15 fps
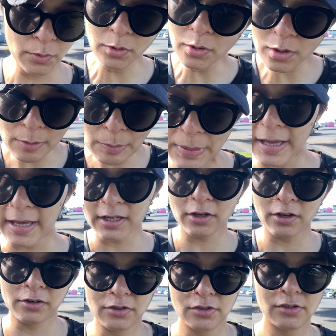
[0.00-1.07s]
War by
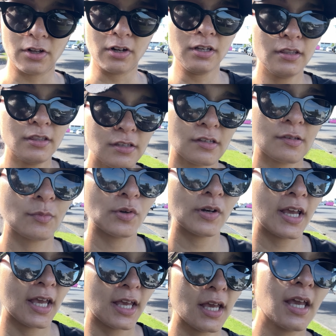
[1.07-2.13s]
Coco Solid this
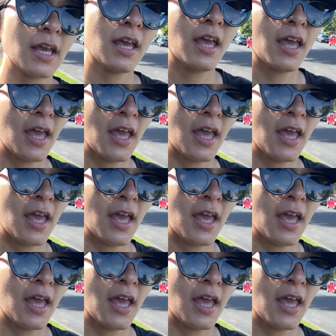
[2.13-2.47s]
morning